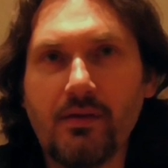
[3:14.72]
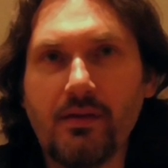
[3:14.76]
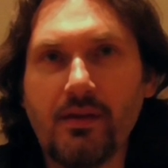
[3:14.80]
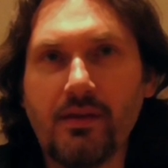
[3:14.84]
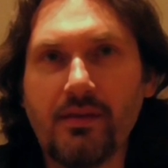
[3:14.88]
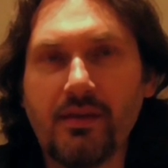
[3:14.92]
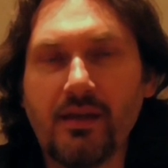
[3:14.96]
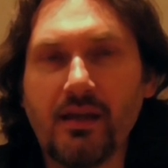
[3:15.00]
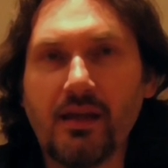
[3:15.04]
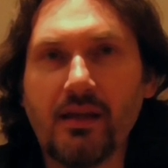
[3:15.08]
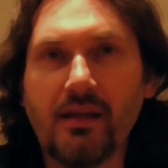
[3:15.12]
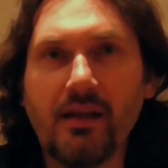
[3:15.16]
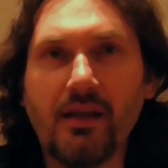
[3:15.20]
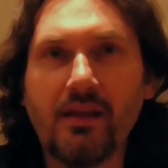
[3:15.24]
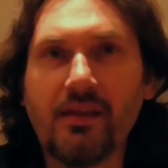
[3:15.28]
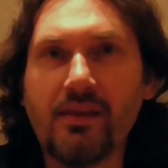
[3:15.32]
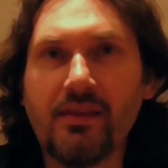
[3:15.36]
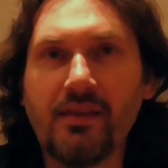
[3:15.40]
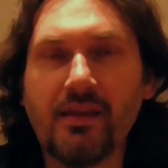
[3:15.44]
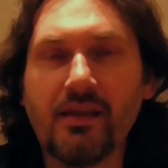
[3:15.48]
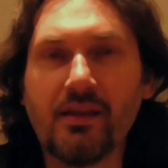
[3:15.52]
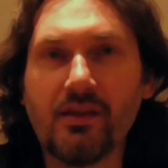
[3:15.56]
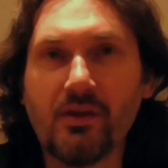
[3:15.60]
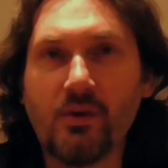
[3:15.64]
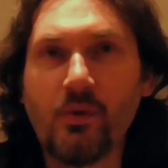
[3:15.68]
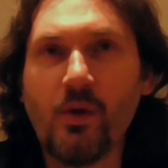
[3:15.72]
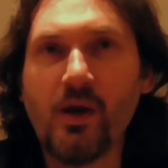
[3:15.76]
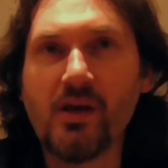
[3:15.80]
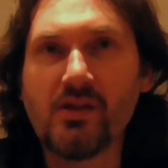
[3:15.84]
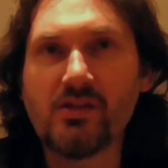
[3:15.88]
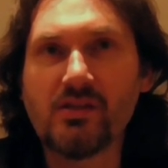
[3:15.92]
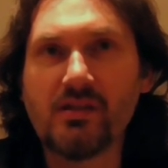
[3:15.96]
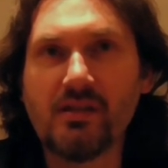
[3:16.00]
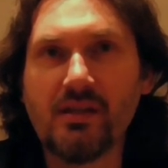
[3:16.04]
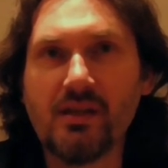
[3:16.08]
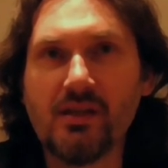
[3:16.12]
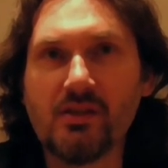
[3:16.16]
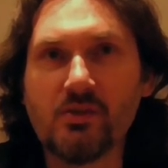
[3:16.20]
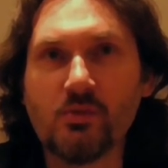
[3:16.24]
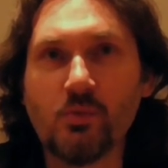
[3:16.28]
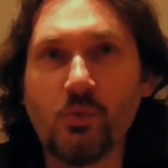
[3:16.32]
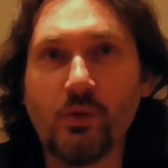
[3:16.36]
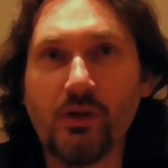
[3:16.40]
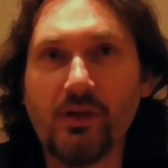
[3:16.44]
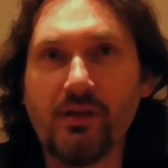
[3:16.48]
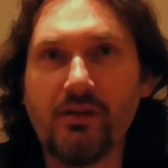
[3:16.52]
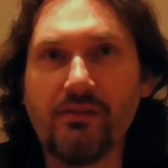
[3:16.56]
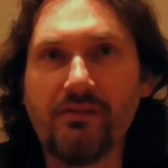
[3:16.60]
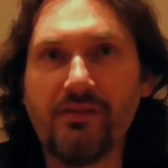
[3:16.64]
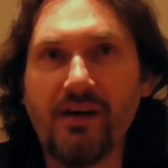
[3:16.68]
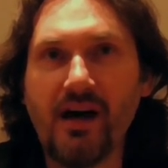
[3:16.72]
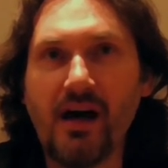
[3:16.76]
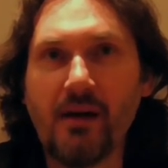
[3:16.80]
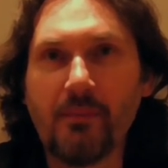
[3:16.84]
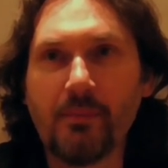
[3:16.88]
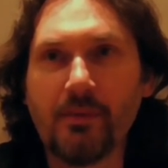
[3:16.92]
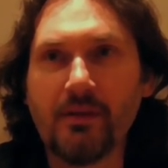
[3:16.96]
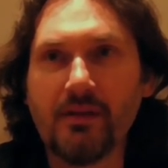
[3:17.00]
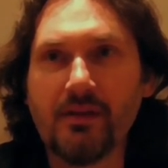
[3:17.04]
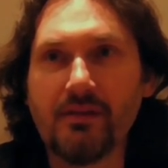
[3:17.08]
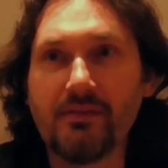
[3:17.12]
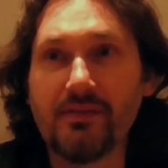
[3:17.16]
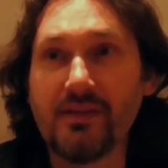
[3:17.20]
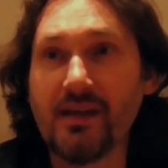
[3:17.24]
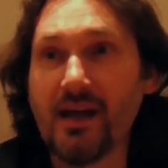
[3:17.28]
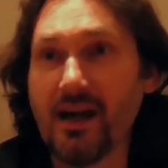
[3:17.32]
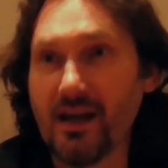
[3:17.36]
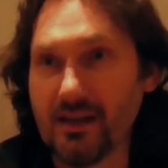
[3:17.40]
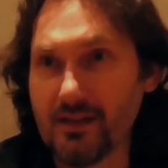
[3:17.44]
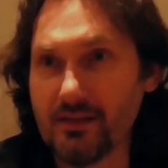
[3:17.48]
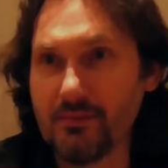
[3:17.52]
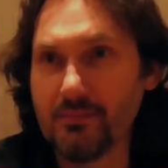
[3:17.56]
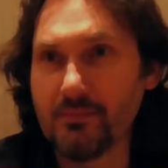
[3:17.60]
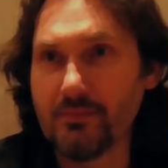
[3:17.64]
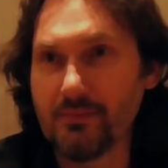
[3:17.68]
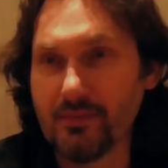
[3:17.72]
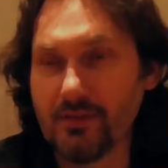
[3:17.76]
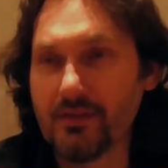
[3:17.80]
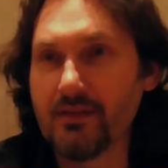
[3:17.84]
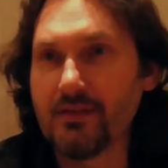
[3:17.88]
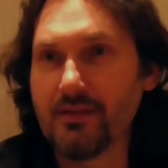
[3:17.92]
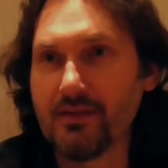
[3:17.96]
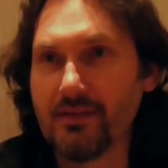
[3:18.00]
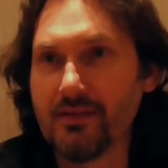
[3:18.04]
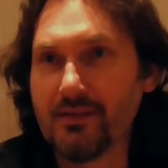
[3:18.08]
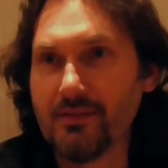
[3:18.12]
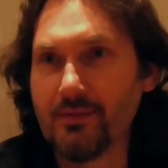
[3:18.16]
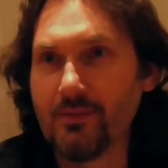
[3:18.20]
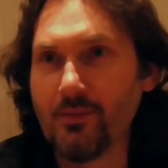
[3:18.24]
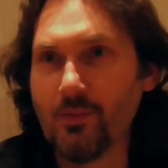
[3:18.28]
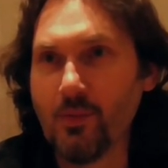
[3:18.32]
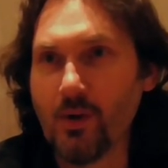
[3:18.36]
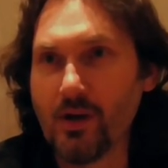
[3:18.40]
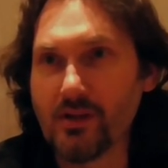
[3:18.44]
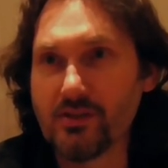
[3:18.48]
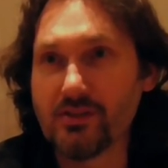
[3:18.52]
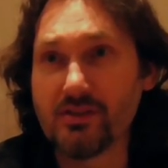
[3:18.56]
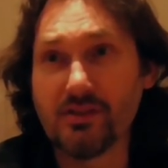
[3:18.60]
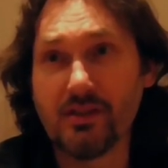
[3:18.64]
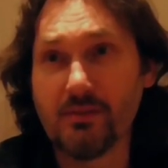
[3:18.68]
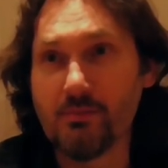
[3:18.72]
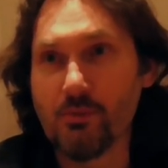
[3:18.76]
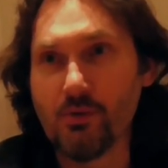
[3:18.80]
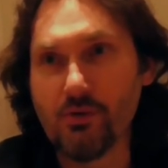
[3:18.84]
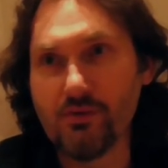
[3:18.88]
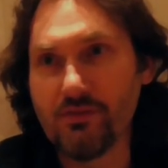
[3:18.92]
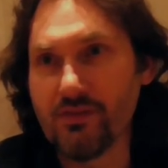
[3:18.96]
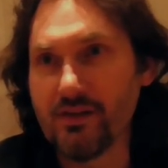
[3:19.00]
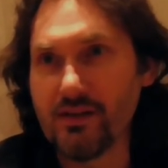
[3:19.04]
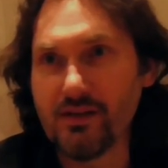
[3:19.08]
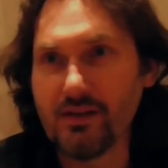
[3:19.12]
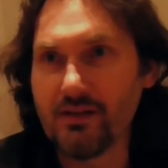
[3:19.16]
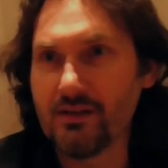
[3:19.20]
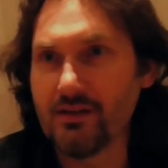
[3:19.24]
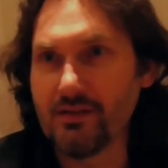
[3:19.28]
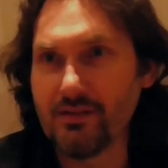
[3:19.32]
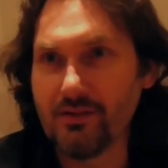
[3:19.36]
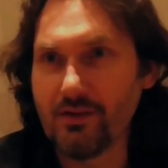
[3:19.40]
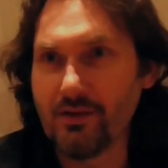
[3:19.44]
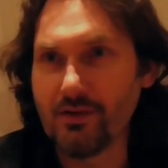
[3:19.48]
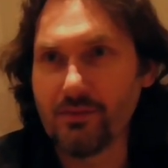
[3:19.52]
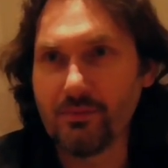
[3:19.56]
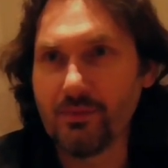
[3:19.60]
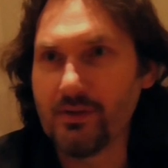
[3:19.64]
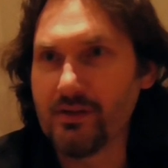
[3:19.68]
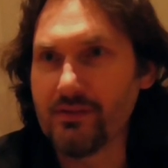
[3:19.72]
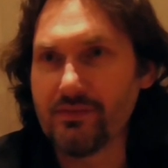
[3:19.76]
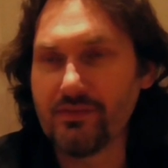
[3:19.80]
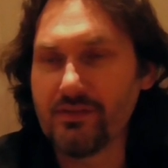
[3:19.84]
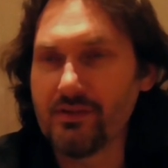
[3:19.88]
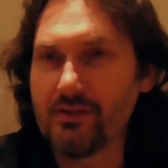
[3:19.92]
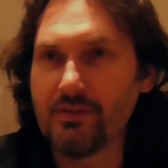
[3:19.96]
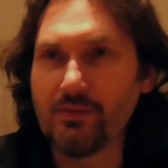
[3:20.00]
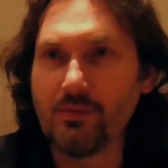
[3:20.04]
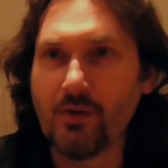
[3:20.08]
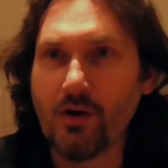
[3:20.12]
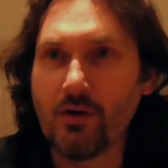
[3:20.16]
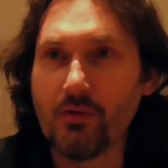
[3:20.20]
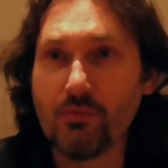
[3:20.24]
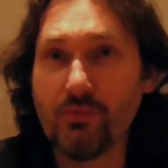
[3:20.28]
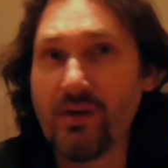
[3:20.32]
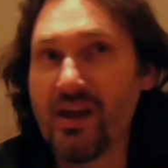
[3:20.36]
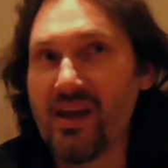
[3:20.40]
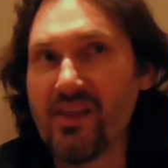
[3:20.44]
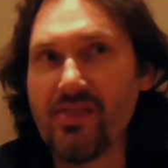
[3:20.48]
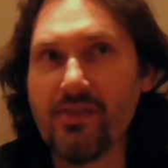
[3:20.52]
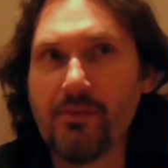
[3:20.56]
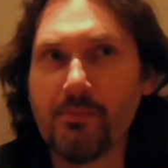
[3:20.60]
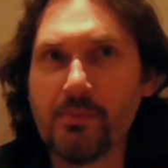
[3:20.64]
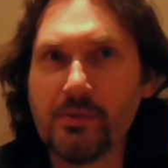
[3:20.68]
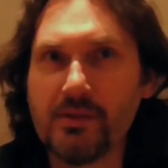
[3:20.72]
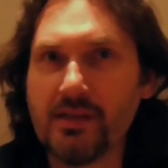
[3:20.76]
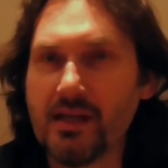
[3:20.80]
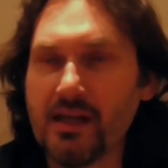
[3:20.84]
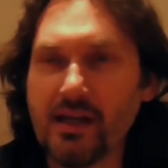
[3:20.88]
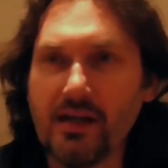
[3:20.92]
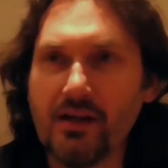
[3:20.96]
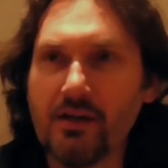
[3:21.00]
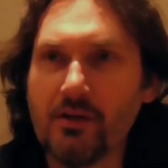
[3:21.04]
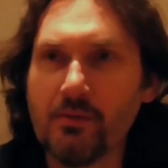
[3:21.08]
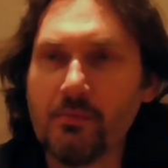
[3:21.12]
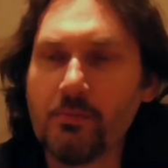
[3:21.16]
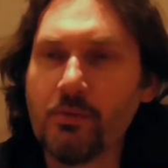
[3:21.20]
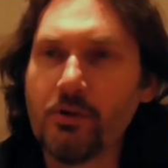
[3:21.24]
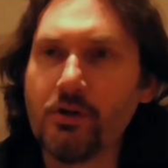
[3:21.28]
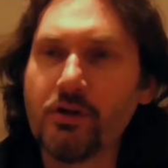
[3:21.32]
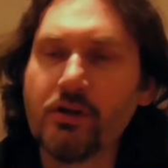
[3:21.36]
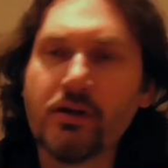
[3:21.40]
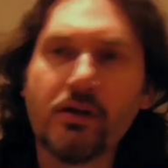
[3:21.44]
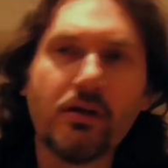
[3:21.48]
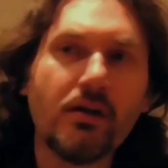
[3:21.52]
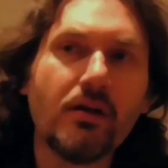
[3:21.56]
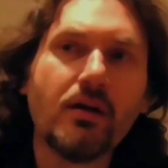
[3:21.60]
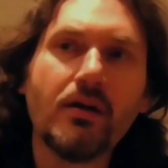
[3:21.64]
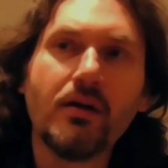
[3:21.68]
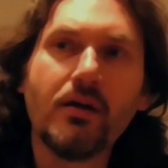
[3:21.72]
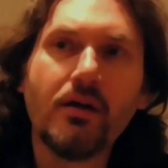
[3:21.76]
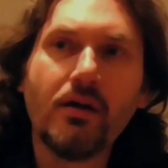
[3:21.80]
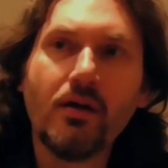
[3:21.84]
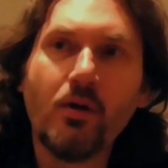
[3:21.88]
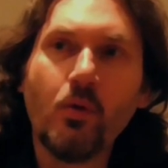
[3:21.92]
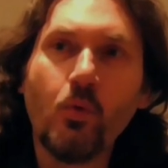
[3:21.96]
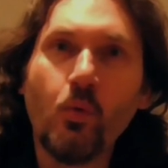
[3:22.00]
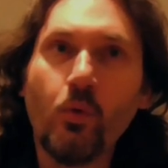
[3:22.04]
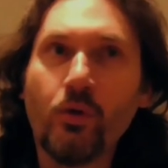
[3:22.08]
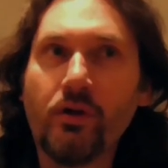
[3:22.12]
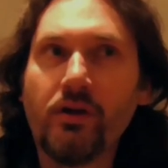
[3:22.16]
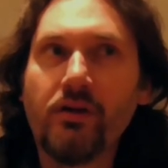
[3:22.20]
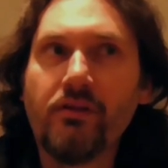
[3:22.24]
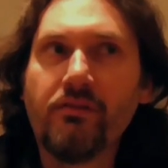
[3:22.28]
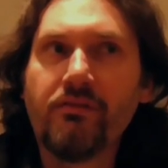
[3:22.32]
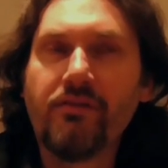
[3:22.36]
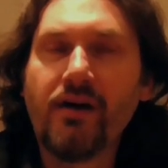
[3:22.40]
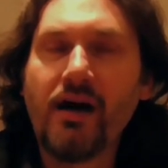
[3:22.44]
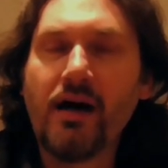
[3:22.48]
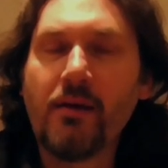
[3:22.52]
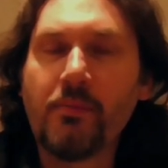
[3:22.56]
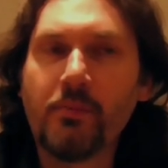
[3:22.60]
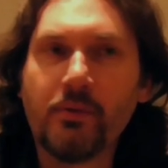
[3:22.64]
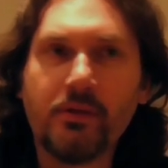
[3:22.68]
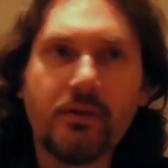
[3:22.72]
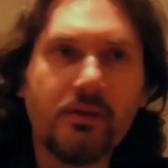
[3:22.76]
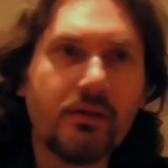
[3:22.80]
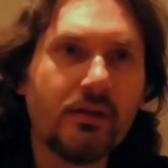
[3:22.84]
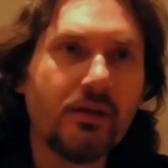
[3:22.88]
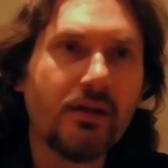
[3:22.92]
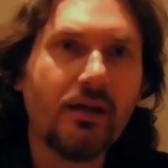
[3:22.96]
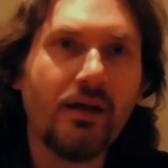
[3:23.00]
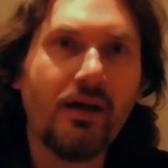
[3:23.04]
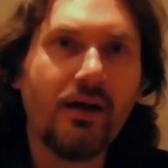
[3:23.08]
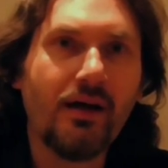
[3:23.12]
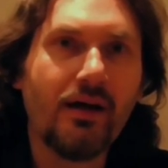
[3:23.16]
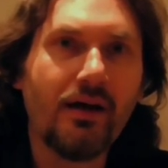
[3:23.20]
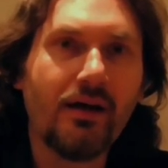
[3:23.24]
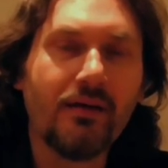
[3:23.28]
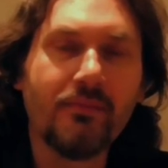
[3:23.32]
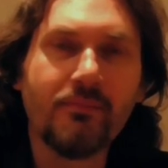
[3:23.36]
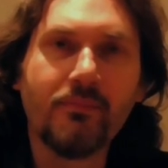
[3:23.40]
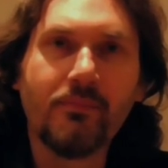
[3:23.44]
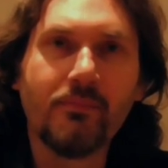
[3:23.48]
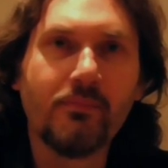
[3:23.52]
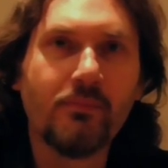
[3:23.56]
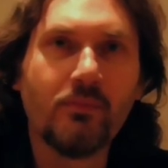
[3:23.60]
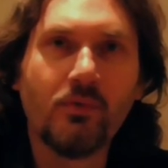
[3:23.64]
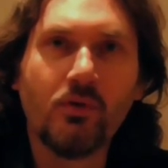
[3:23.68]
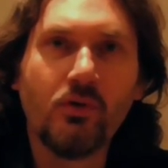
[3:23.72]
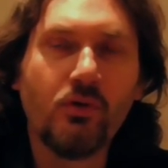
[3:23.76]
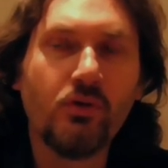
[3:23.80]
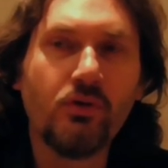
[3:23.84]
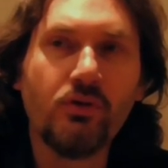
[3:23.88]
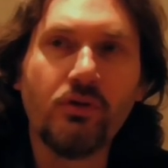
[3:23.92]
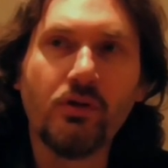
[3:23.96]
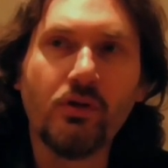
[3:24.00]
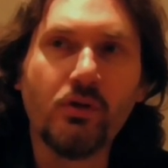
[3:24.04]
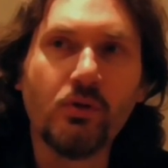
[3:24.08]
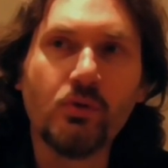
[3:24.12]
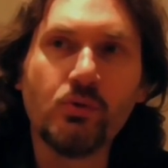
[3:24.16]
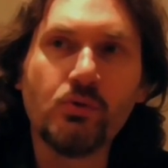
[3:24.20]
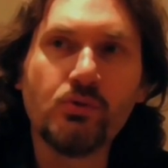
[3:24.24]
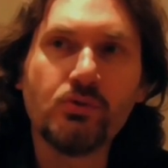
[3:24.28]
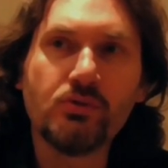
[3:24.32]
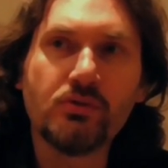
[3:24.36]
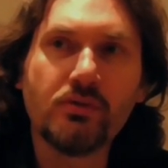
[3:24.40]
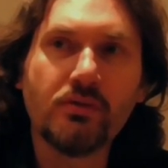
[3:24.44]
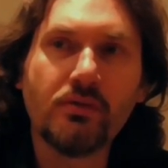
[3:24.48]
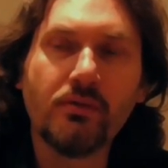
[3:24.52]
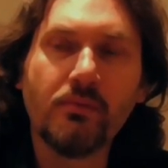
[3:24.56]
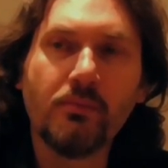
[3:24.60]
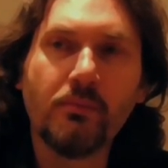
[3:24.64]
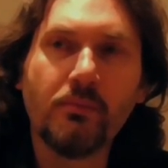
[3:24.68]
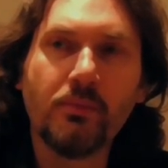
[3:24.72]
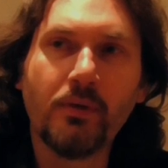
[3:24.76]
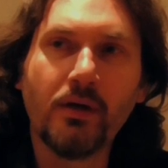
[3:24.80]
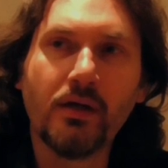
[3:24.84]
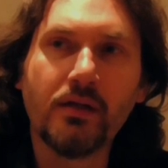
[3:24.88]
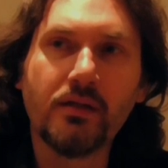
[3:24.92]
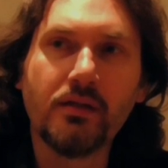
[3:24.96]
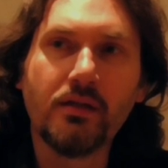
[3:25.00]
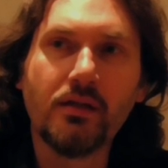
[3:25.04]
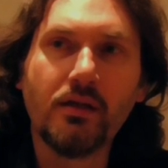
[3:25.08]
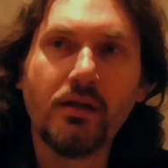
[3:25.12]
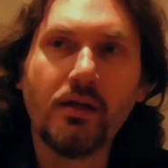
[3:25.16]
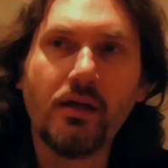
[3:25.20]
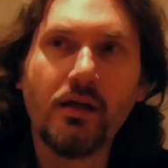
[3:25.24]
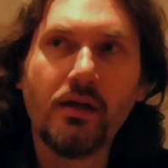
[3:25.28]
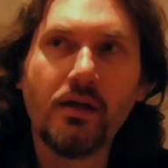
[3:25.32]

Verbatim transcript: the thing, that thing, the question is, would it have happened if he hadn't watched the movie or whatever, or read the particular book? Would it have happened? Um, who knows? But